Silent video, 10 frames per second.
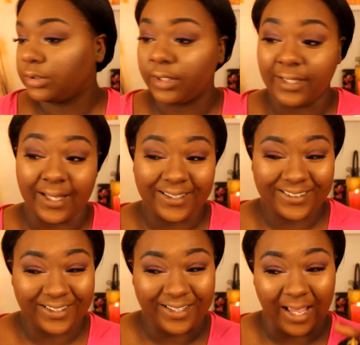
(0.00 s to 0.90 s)
So that
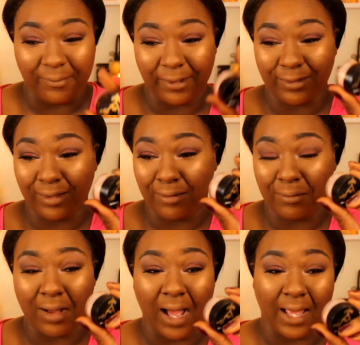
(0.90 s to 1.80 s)
is a Diamond
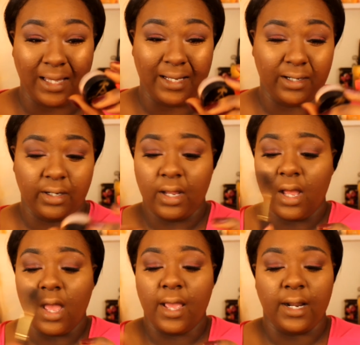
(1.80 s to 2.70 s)
Glow highlighter,
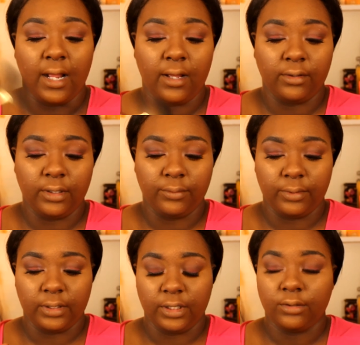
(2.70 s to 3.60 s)
and I only
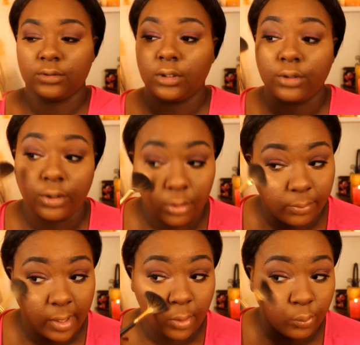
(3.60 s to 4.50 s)
really used a little
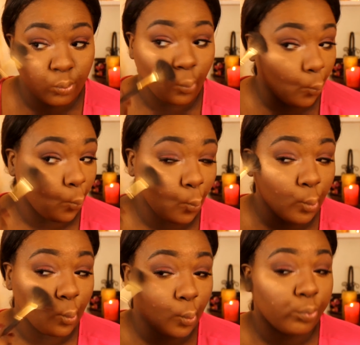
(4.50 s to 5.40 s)
bit
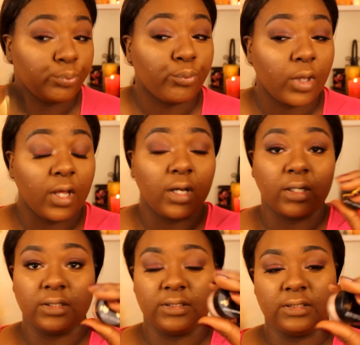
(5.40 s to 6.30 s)

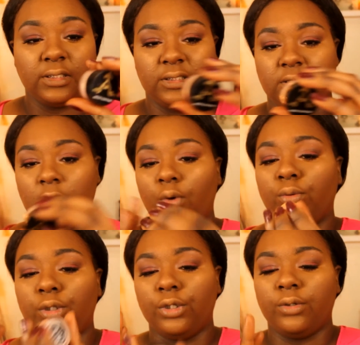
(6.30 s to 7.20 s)
because this is so
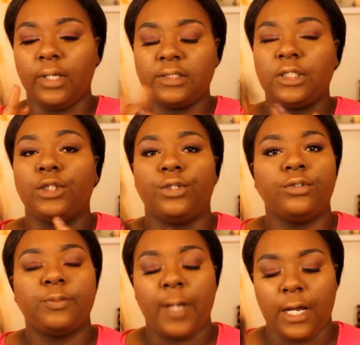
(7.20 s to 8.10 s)
loose. It's a
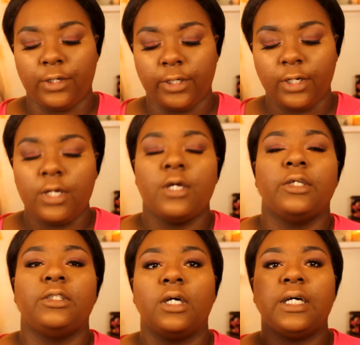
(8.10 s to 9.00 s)
loose powder,
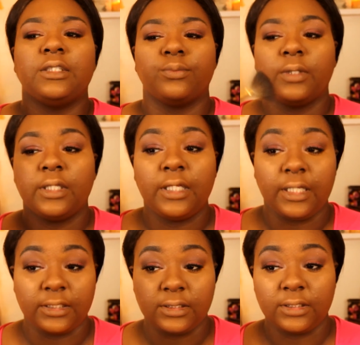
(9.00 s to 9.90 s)
so it's really
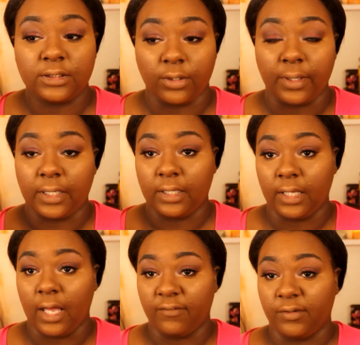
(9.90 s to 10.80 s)
easy, so it can
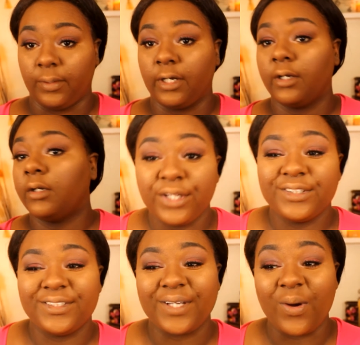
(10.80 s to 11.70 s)
get everywhere.
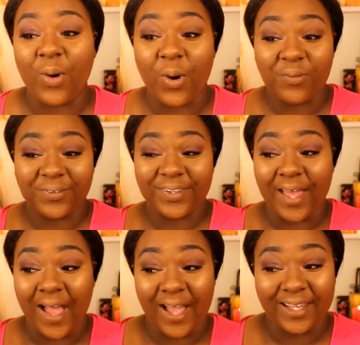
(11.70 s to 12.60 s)
To go over
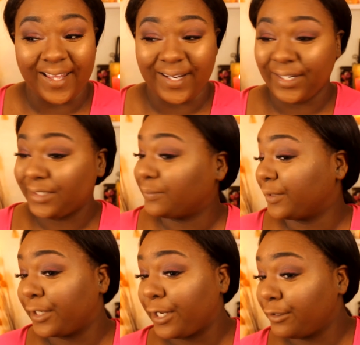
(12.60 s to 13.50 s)
that highlighter, because
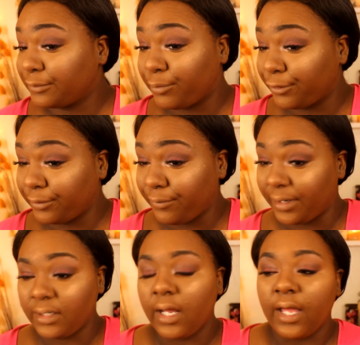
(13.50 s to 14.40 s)
we're going to use more than
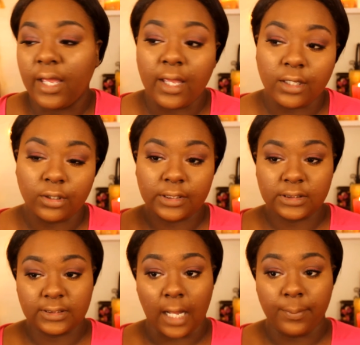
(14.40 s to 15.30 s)
one, you
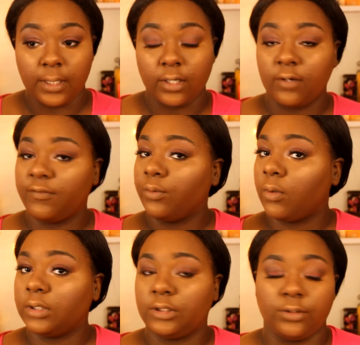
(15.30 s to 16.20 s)
can stop here if you
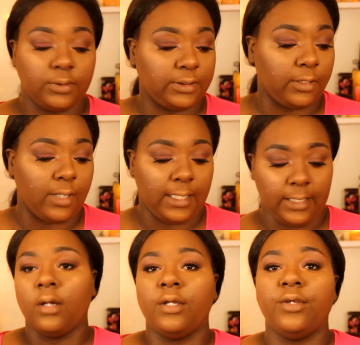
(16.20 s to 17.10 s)
want to do a subtle
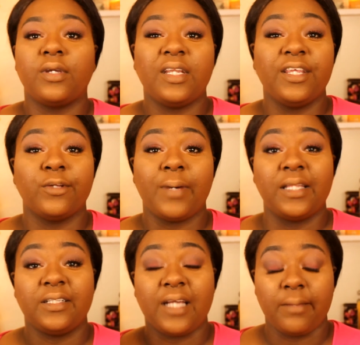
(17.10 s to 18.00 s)
highlight. You can either
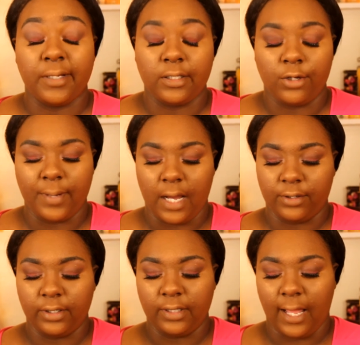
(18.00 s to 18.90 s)
buy the Diamond Glow
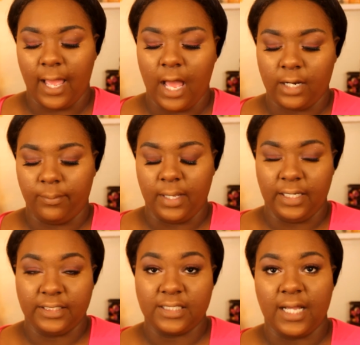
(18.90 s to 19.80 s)
powder. I had a
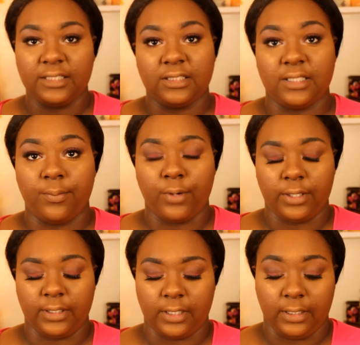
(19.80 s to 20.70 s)
mini size because I
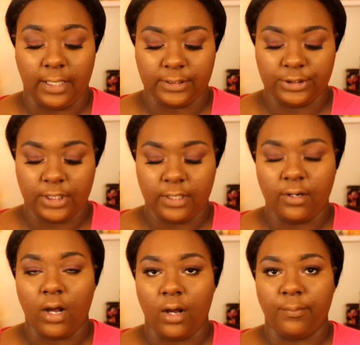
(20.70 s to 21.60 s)
brought the collection,
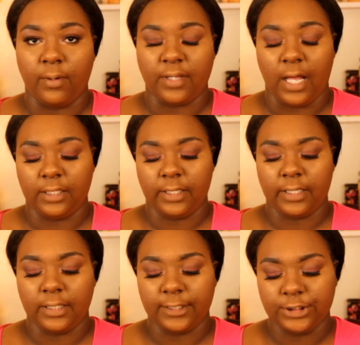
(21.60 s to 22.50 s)
the holiday
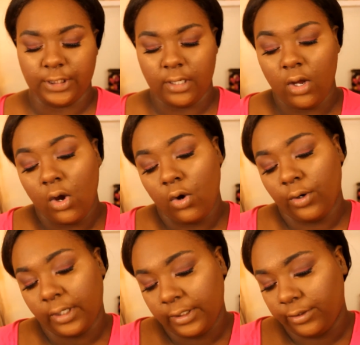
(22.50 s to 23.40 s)
collection,
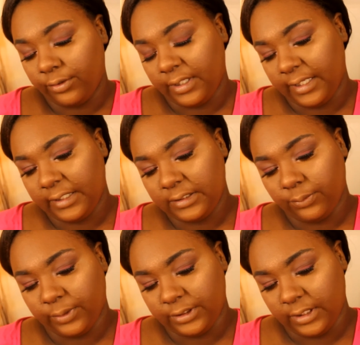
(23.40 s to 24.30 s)
or you can do this,
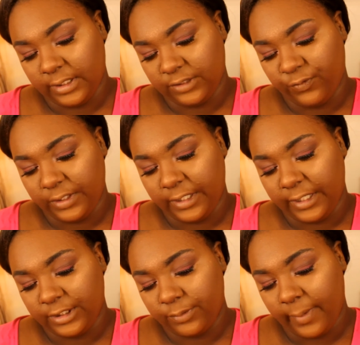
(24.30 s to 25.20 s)
which is
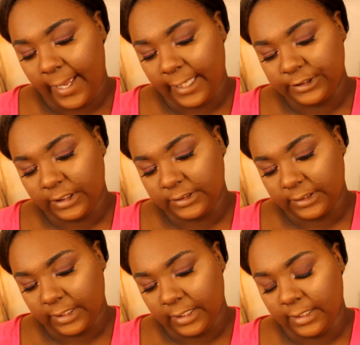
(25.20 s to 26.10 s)
Vintage by
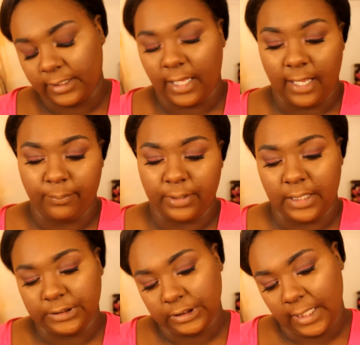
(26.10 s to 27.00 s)
Jessica, can't
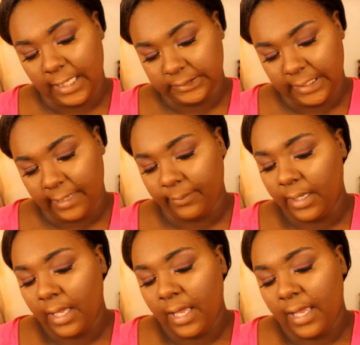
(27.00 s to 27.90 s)
pronounce her last name,
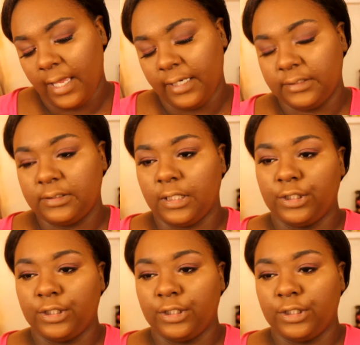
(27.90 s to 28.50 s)
and it's the